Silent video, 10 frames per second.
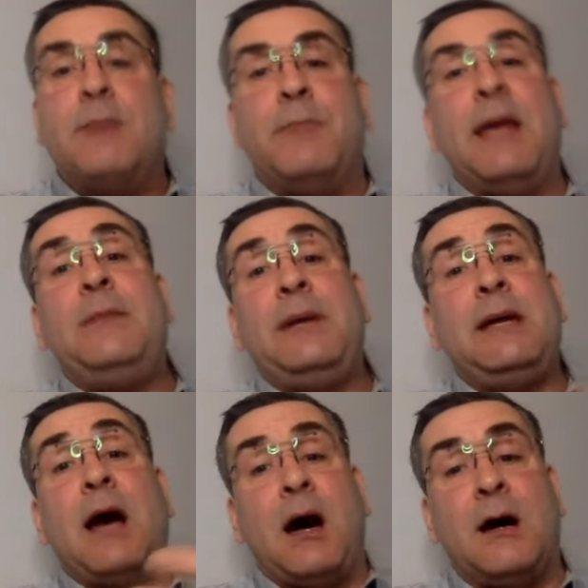
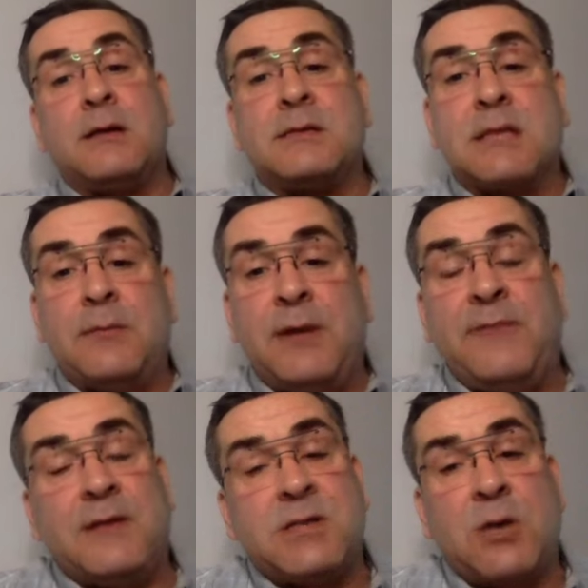maybe ask them
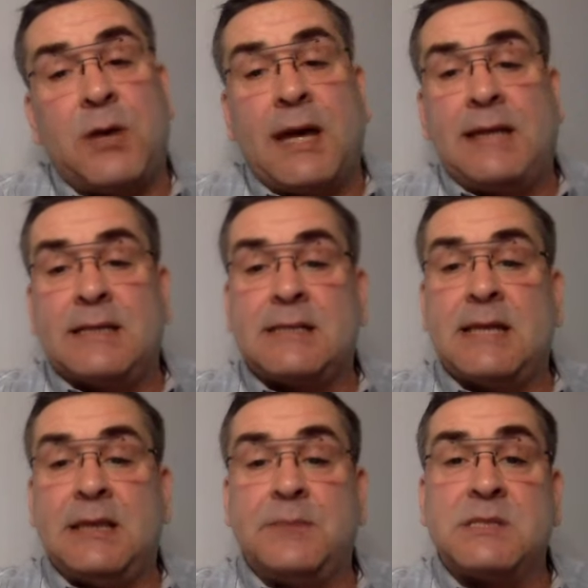if it's okay to
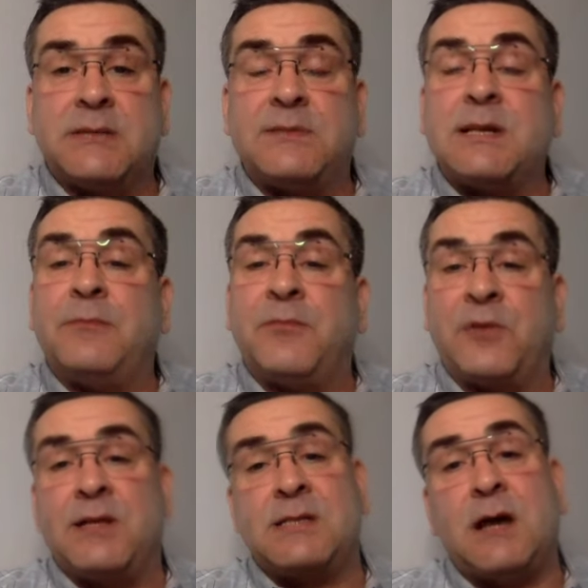send them some
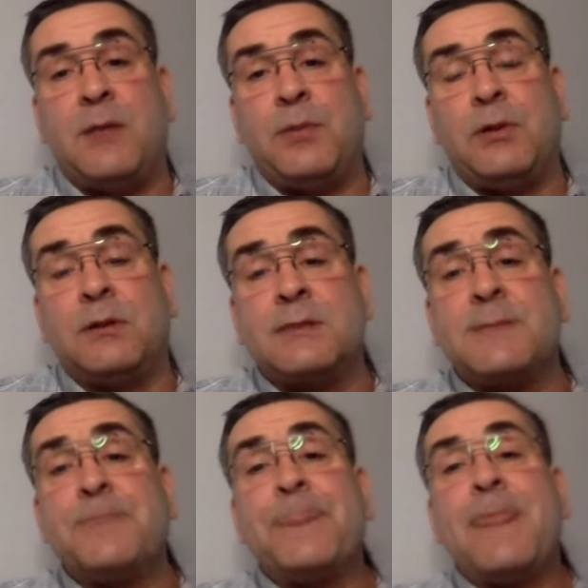free samples.